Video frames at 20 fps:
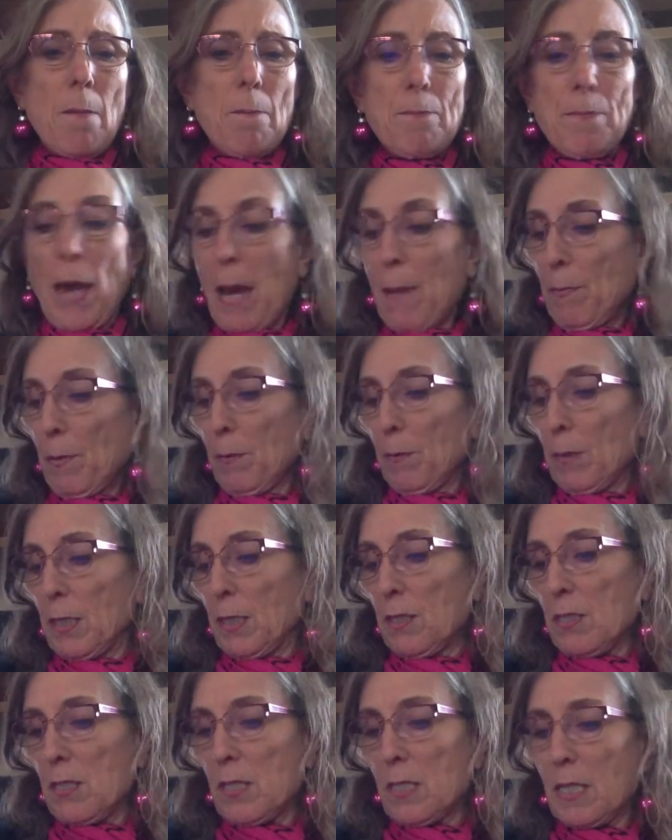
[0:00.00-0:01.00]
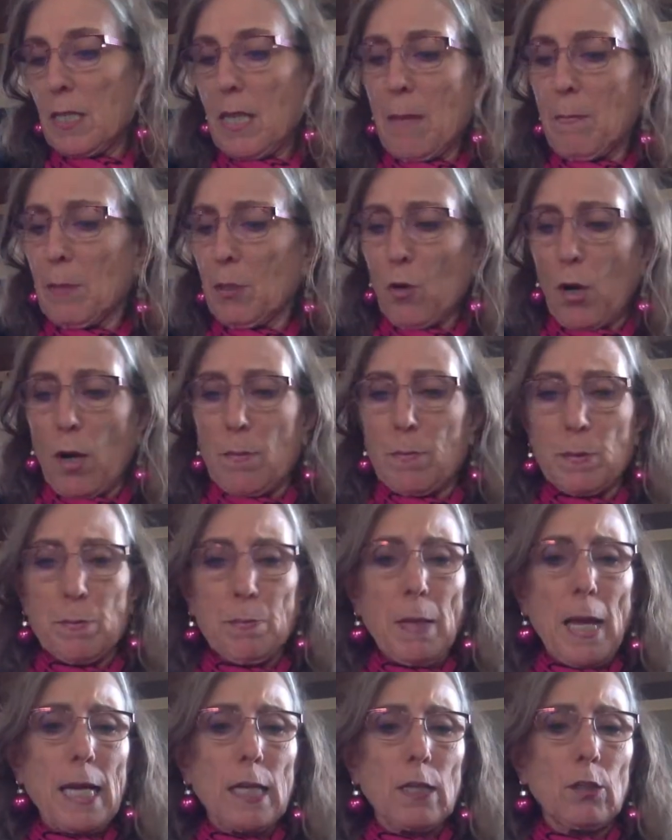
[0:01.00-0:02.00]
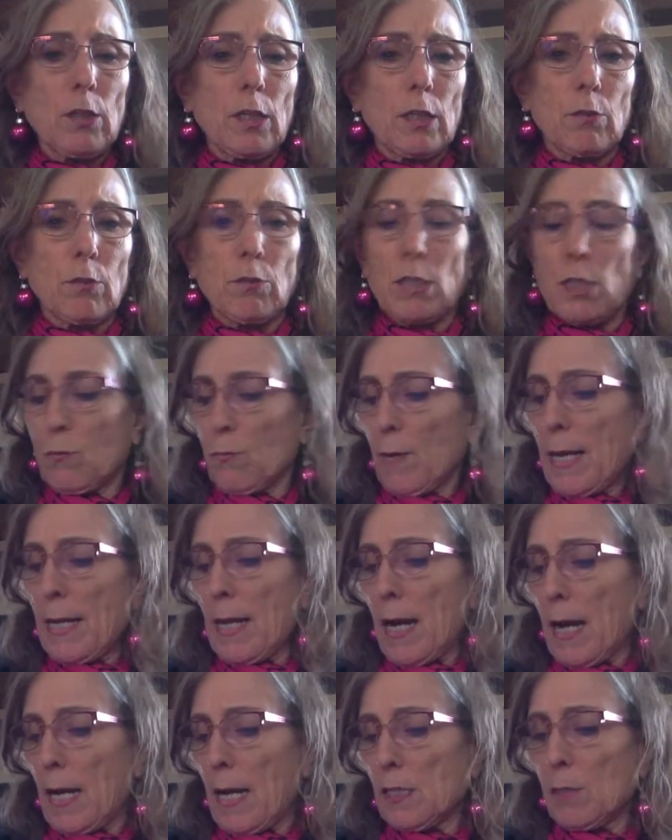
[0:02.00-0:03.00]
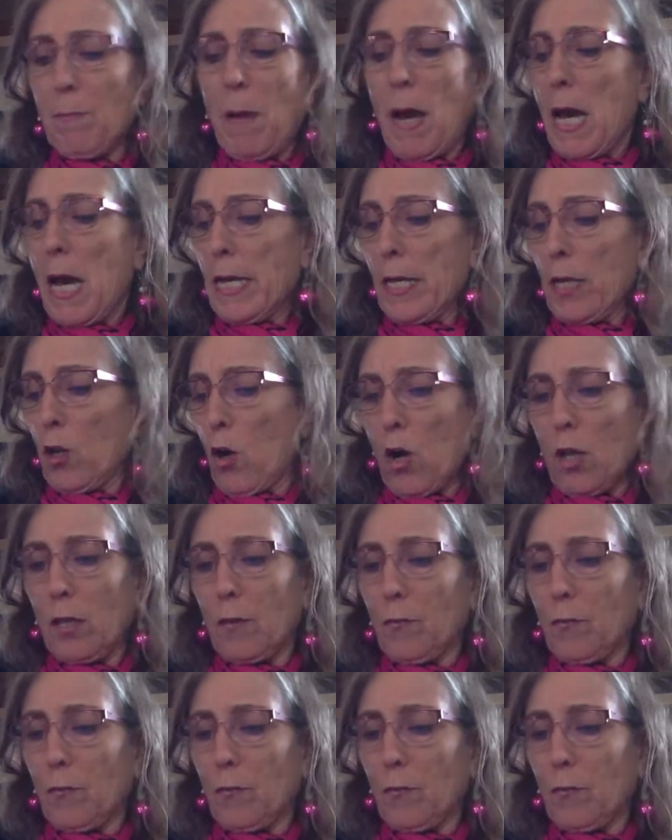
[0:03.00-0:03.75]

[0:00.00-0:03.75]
Peppermints, lemon drops, black licorice, red hots, buy it all.